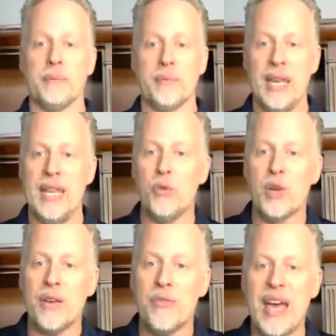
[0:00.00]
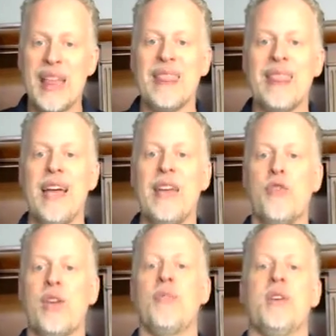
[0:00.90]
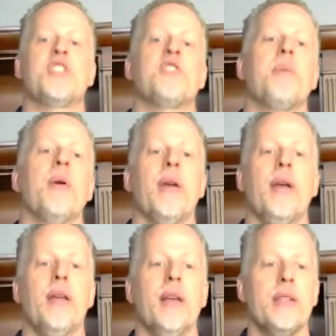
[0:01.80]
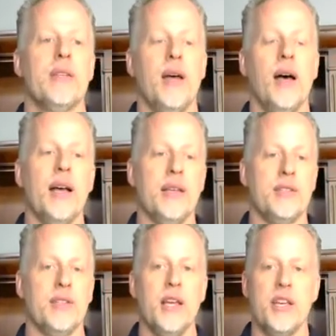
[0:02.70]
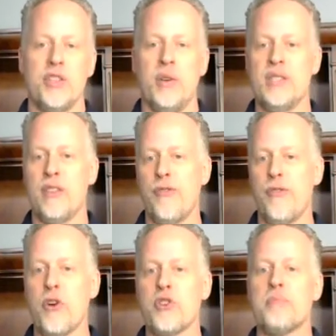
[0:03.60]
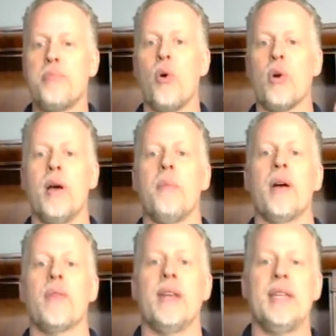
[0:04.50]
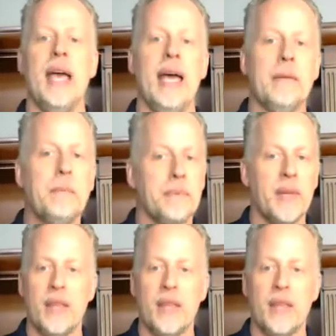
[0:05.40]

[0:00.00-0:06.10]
And he'll give that life-giving spirit to us. So he's the firstborn among the dead.